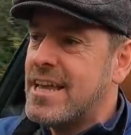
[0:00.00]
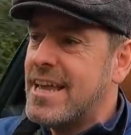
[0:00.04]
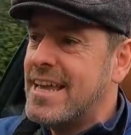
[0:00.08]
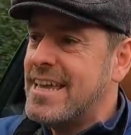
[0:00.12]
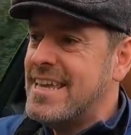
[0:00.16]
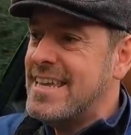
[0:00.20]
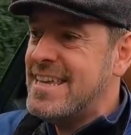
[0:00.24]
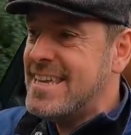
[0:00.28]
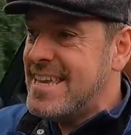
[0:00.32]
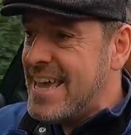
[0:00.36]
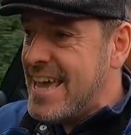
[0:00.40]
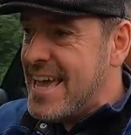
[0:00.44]

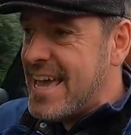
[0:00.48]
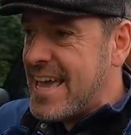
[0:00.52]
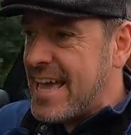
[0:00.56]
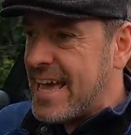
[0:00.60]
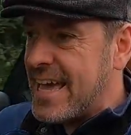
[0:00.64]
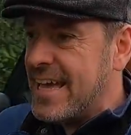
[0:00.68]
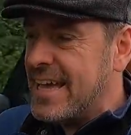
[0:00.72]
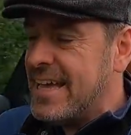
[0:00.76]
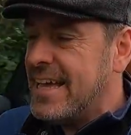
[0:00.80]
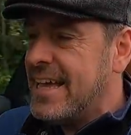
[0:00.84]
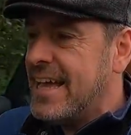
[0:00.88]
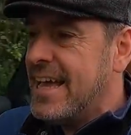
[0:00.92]
a
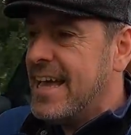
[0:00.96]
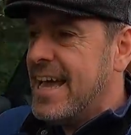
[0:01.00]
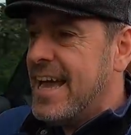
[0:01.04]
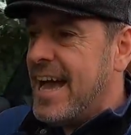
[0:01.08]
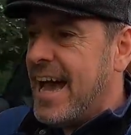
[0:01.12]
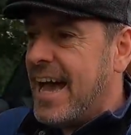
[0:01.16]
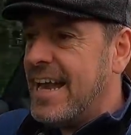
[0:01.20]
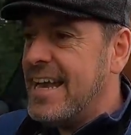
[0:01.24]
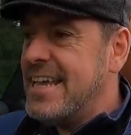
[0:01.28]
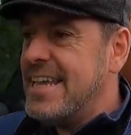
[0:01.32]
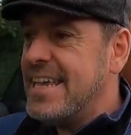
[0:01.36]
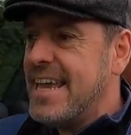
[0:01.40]
year,
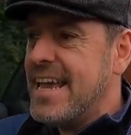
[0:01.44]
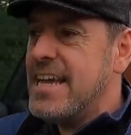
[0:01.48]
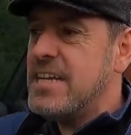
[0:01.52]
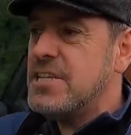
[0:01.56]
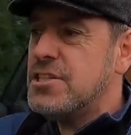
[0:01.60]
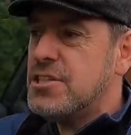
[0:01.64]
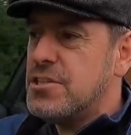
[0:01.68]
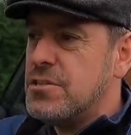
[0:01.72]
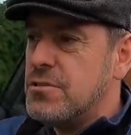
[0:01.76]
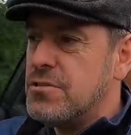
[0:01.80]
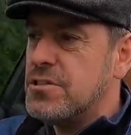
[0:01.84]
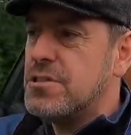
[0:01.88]
and it
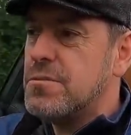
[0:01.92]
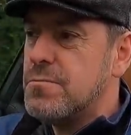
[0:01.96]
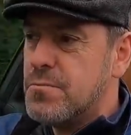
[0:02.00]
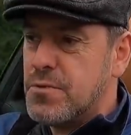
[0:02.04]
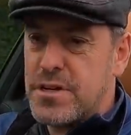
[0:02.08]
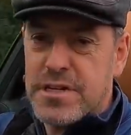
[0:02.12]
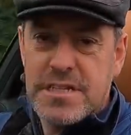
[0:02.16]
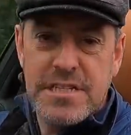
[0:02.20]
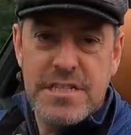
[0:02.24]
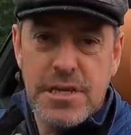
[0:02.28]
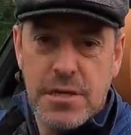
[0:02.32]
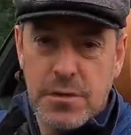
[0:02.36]
gets you some
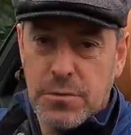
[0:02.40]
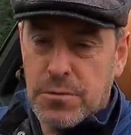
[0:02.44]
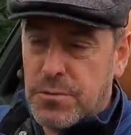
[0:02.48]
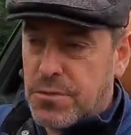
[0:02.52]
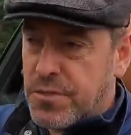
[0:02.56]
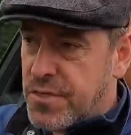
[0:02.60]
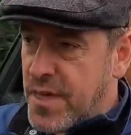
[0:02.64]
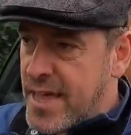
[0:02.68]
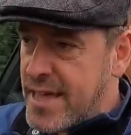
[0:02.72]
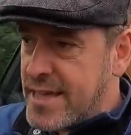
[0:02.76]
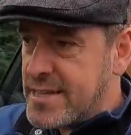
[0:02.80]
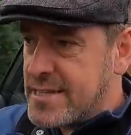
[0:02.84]
pretty cool
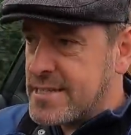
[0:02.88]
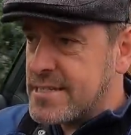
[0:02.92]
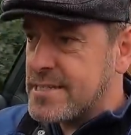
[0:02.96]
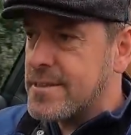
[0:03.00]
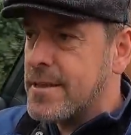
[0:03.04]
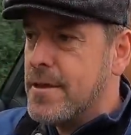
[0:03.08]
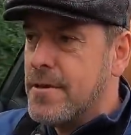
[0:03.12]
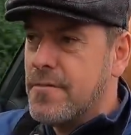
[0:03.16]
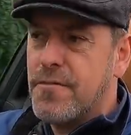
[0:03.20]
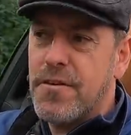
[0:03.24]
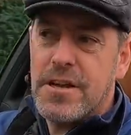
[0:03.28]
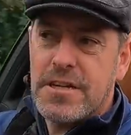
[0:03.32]
things.
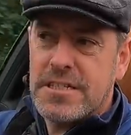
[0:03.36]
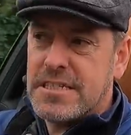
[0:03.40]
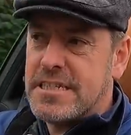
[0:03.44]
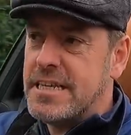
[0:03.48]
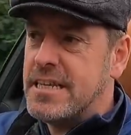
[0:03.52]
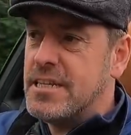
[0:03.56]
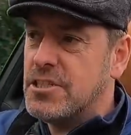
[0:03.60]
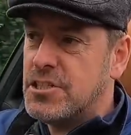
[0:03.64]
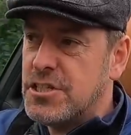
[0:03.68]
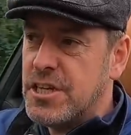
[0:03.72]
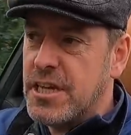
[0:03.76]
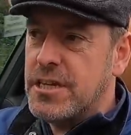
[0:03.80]

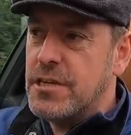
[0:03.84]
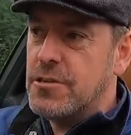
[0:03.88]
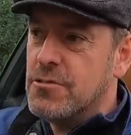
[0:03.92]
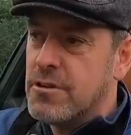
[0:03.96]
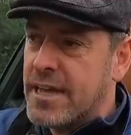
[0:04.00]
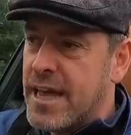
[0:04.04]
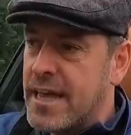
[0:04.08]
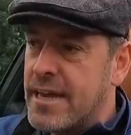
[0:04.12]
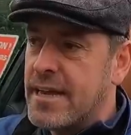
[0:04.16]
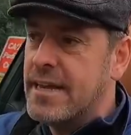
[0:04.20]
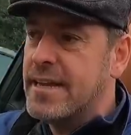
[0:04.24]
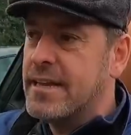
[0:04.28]
Firstly, each year you'll
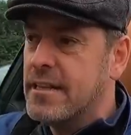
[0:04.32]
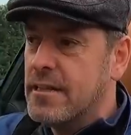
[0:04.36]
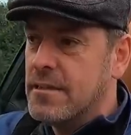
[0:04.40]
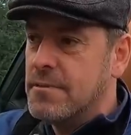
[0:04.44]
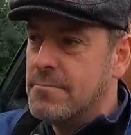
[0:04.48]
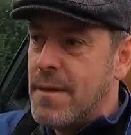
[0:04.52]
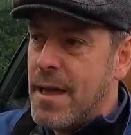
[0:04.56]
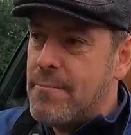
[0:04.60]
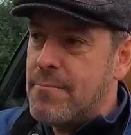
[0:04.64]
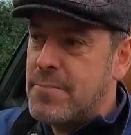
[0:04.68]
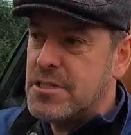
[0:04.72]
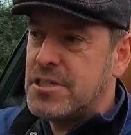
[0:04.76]
get a little
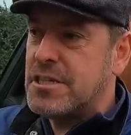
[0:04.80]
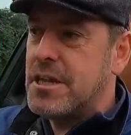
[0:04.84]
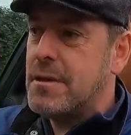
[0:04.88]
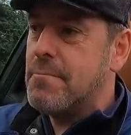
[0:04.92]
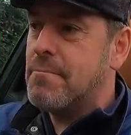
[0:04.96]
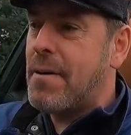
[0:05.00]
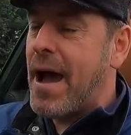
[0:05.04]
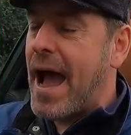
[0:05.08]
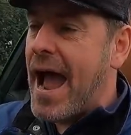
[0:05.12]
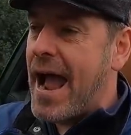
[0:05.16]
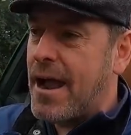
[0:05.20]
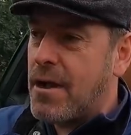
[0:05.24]
membership
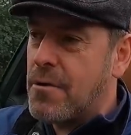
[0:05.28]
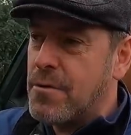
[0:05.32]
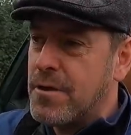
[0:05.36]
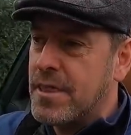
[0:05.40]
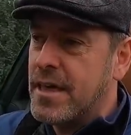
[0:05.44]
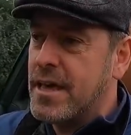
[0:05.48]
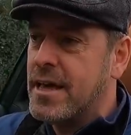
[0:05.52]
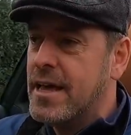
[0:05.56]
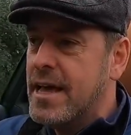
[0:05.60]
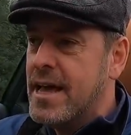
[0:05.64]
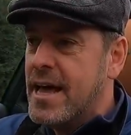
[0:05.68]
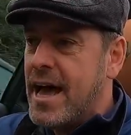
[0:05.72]
pack with
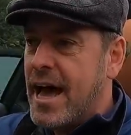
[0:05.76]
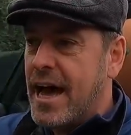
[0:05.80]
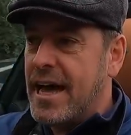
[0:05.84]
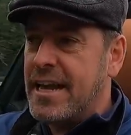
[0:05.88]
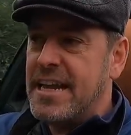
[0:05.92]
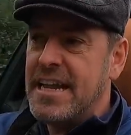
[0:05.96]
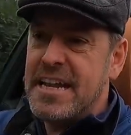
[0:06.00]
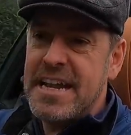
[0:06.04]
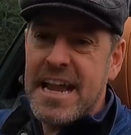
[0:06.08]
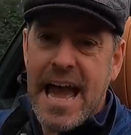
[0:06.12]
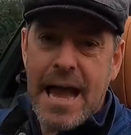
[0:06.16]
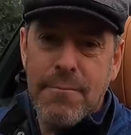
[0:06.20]
an
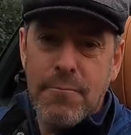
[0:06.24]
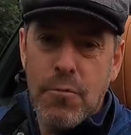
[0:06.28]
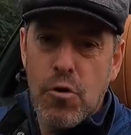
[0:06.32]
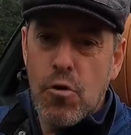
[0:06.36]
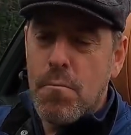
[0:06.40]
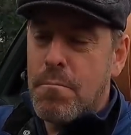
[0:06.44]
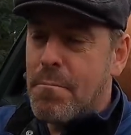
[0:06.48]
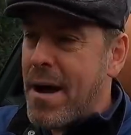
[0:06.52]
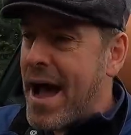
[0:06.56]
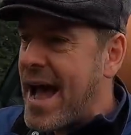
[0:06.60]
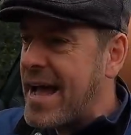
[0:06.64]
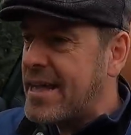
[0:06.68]
enamel
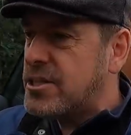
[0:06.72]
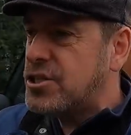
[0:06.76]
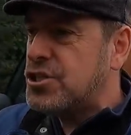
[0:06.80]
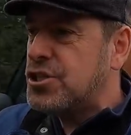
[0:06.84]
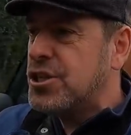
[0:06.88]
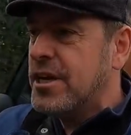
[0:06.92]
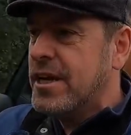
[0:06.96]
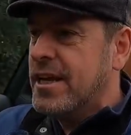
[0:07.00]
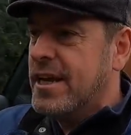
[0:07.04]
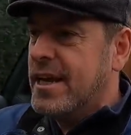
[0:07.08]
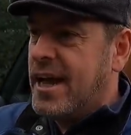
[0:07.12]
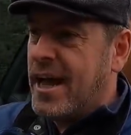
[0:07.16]
badge
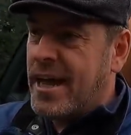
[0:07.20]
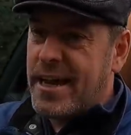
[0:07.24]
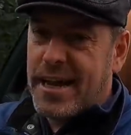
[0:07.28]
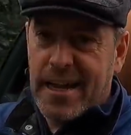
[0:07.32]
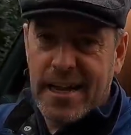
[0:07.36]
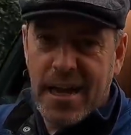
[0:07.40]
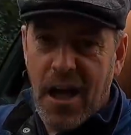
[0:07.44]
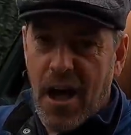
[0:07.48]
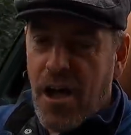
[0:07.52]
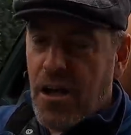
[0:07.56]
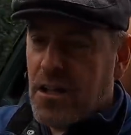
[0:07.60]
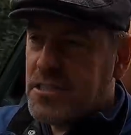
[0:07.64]
and a
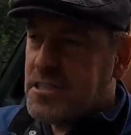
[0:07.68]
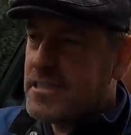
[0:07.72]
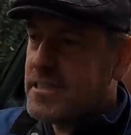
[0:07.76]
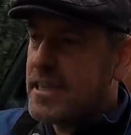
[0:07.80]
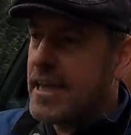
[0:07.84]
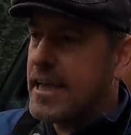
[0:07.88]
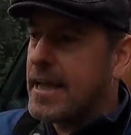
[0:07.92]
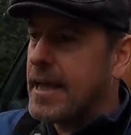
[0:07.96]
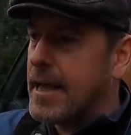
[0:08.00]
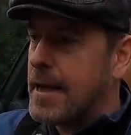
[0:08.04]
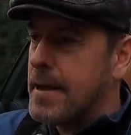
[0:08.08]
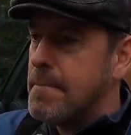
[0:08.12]
car
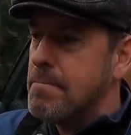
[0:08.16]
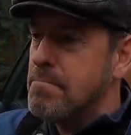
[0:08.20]
sticker,